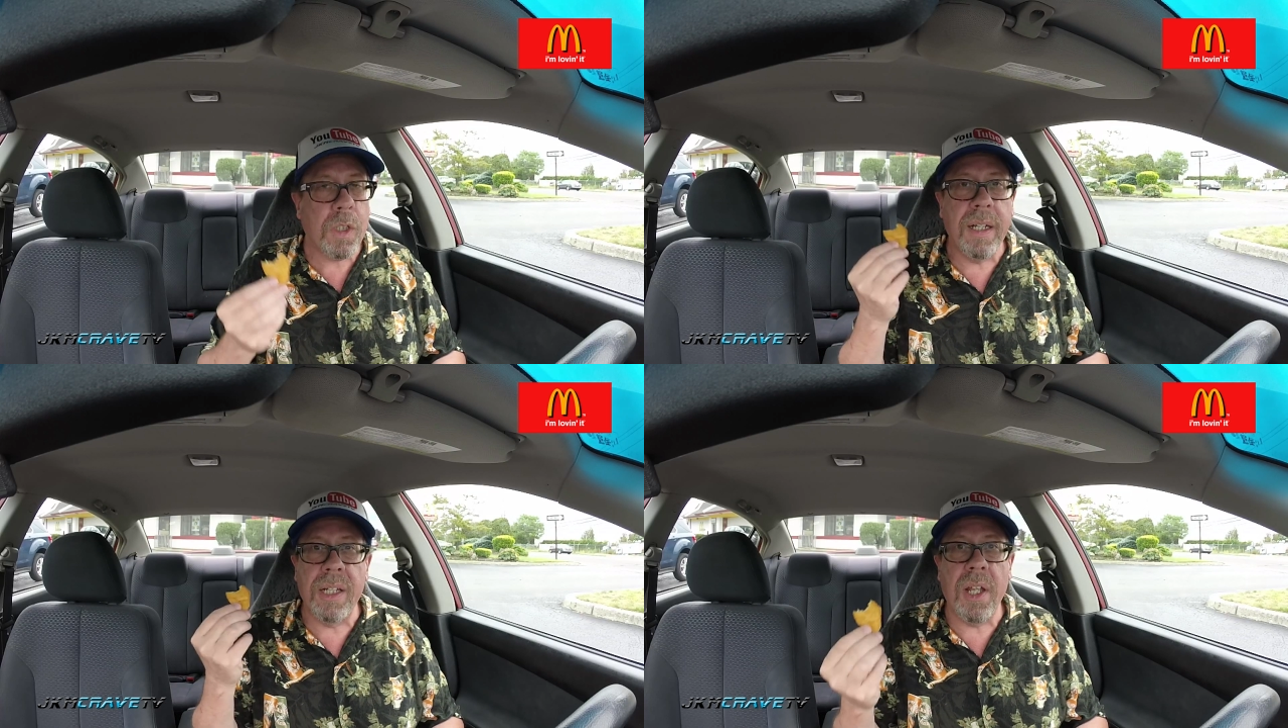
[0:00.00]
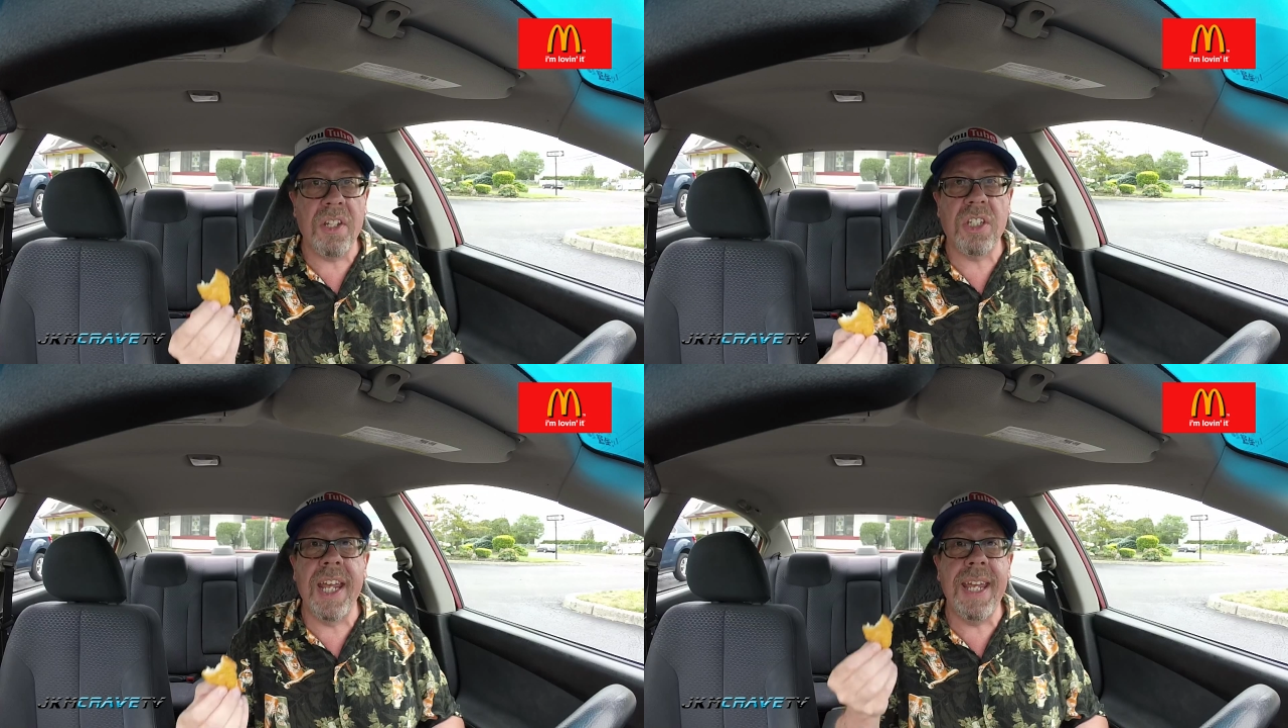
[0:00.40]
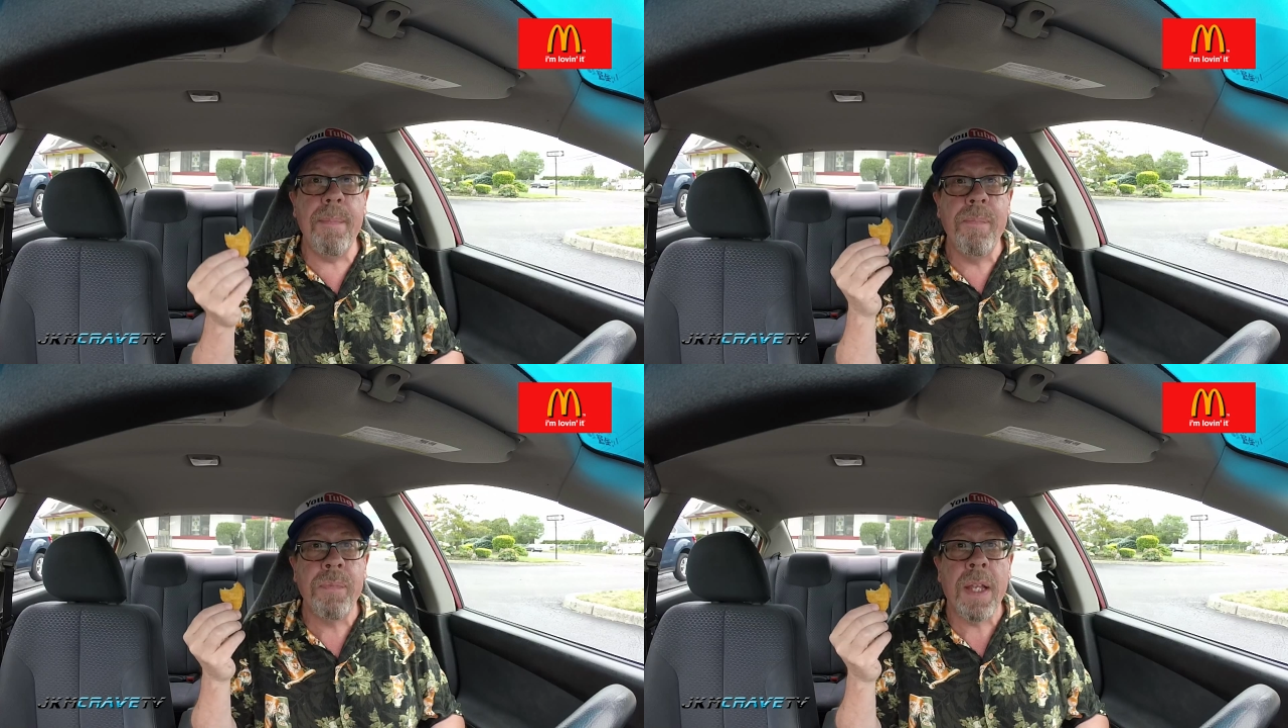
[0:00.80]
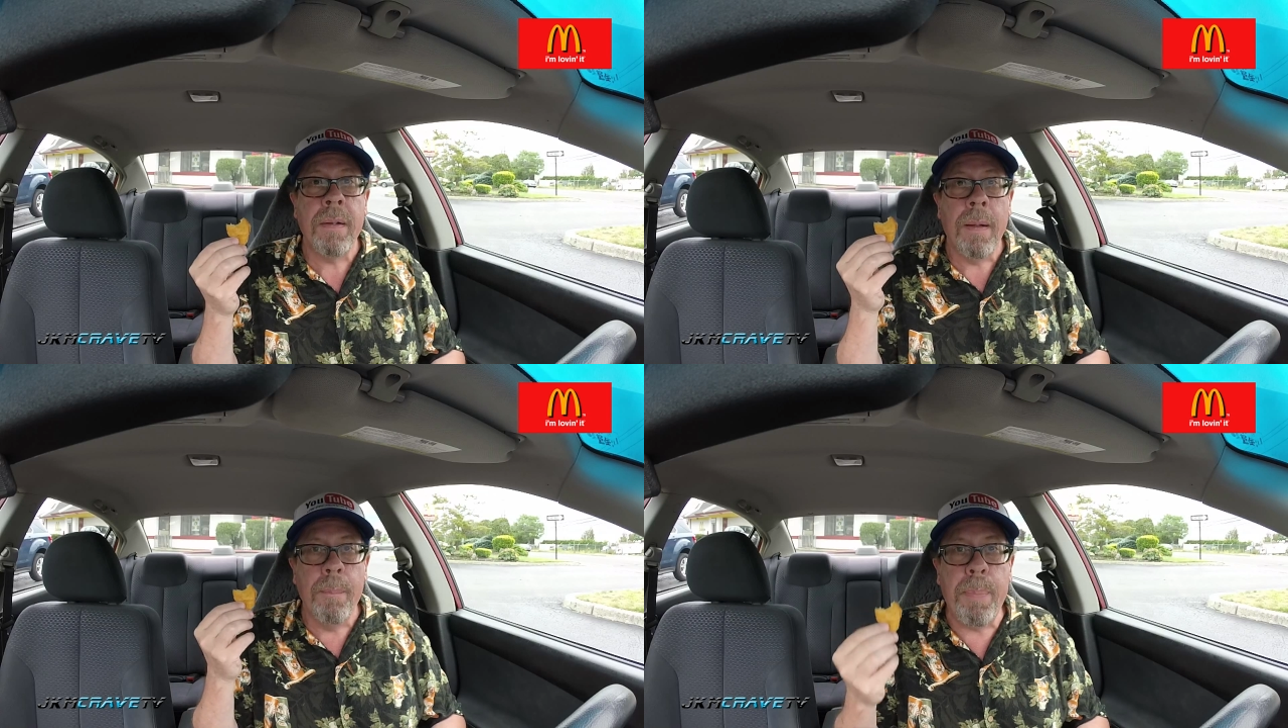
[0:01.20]
Got that same
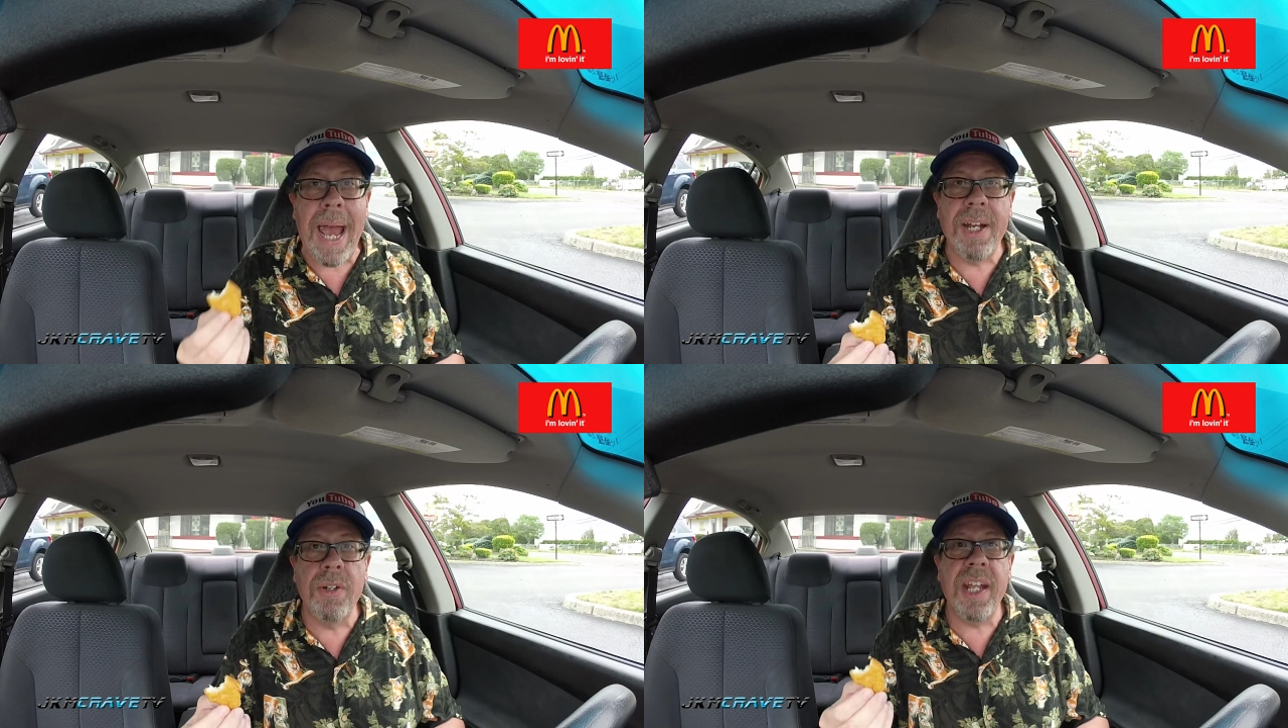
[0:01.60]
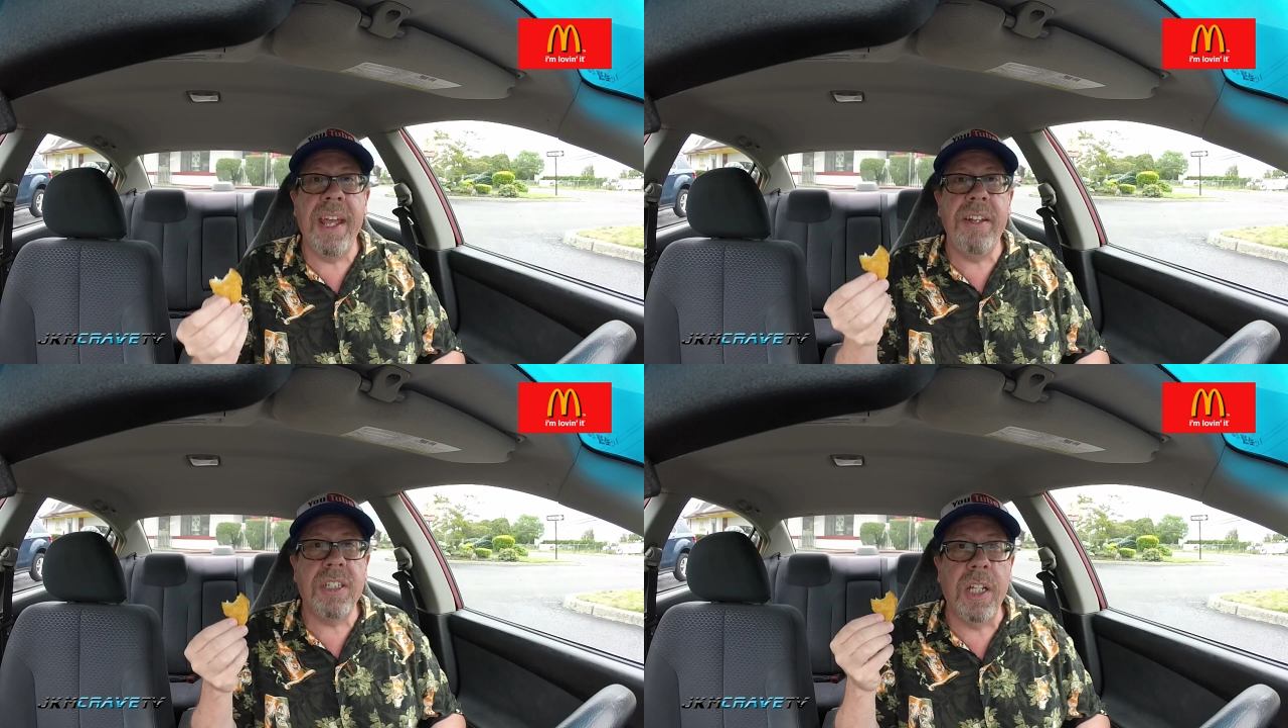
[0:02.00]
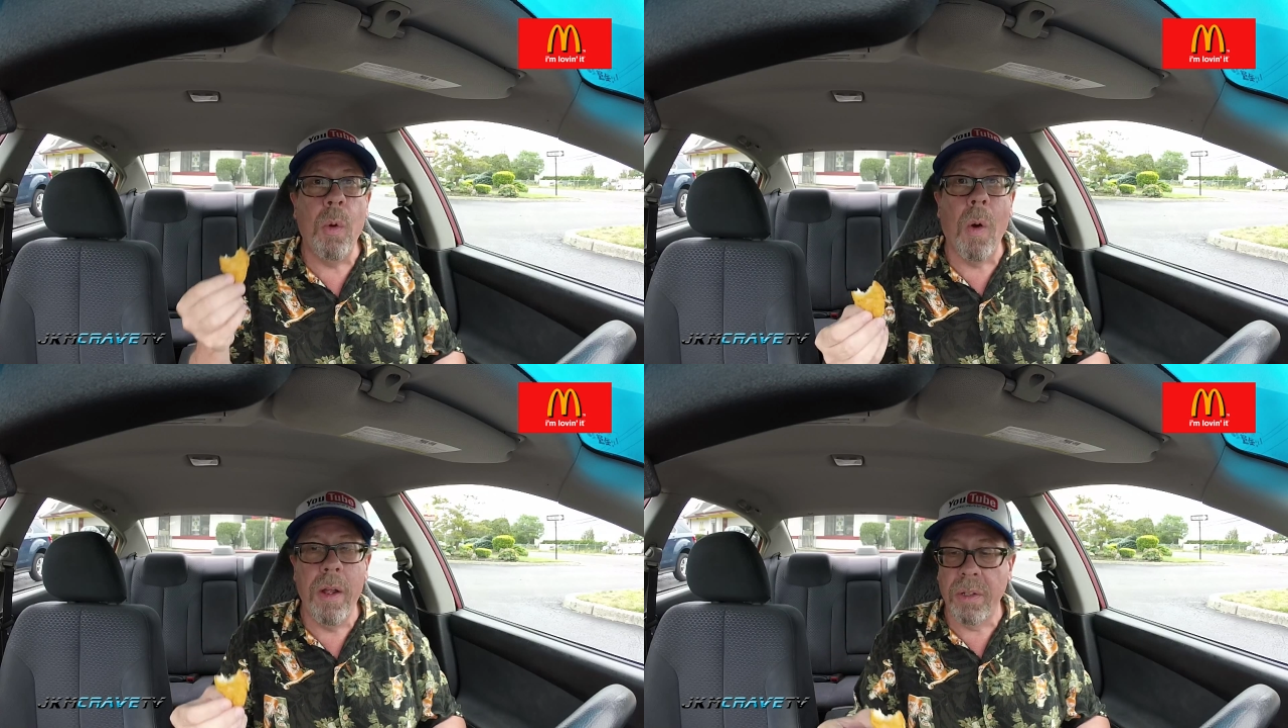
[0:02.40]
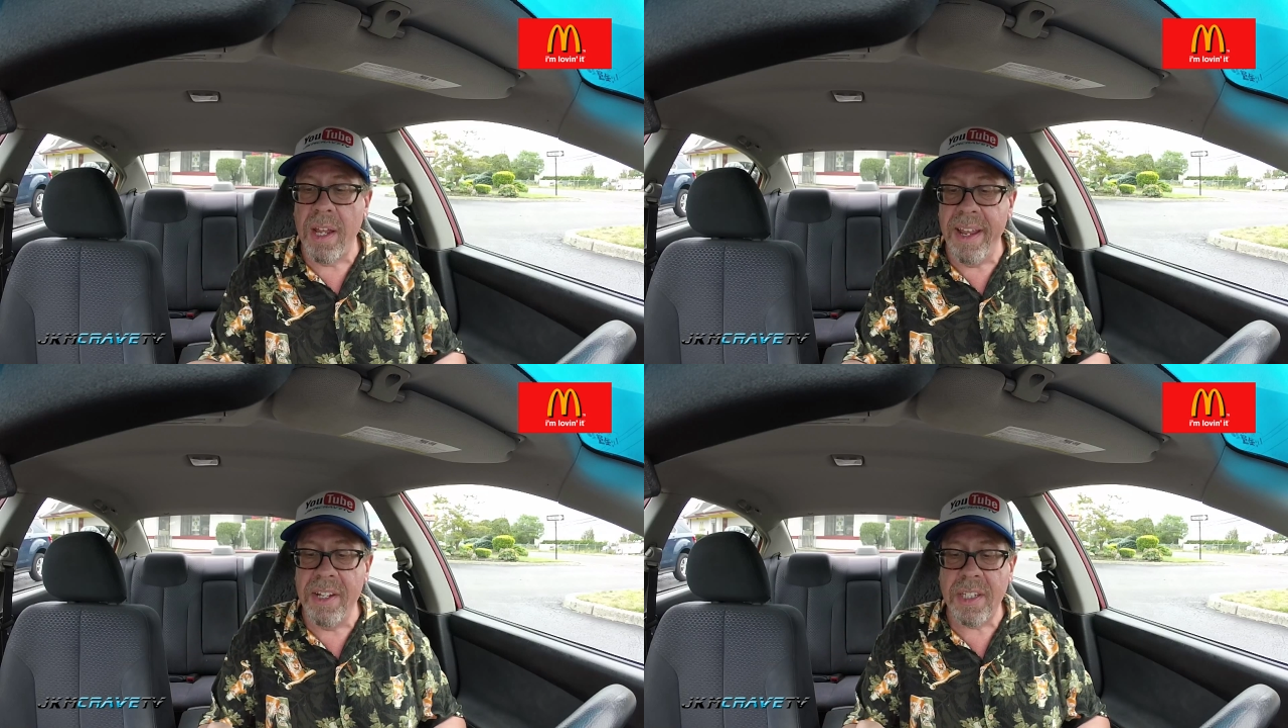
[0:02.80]
batter taste, the oil
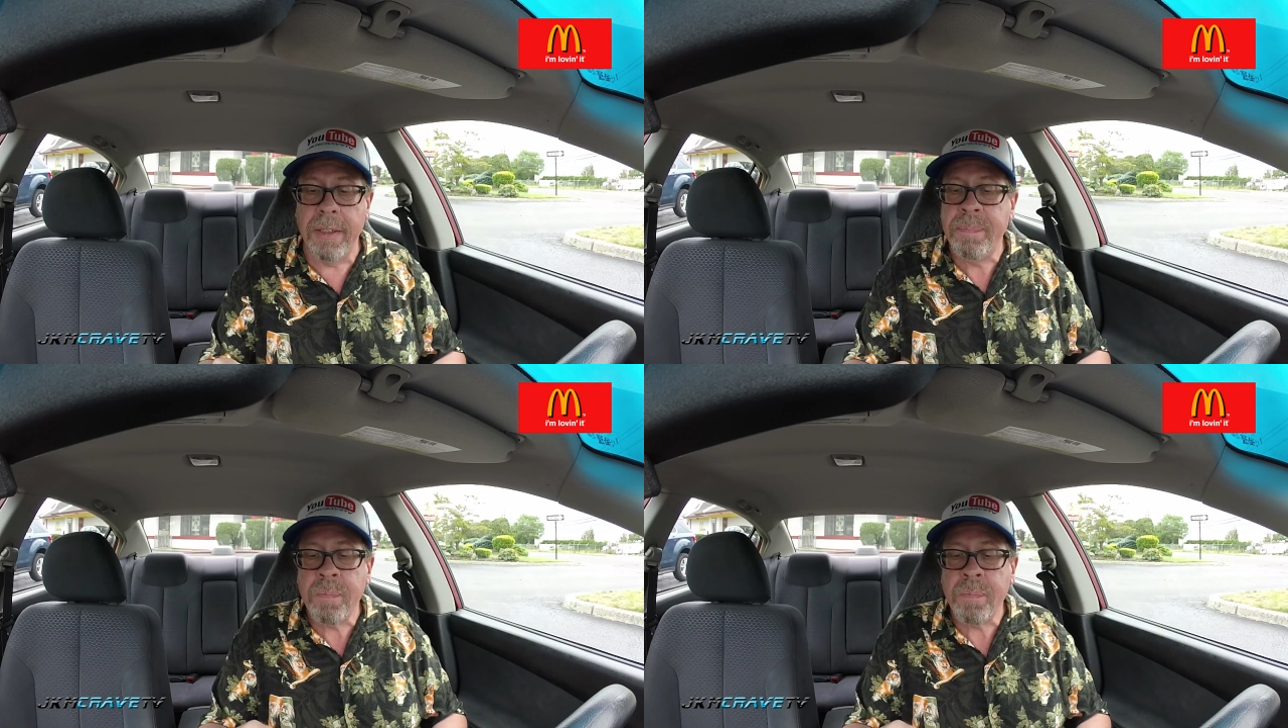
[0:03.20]
taste,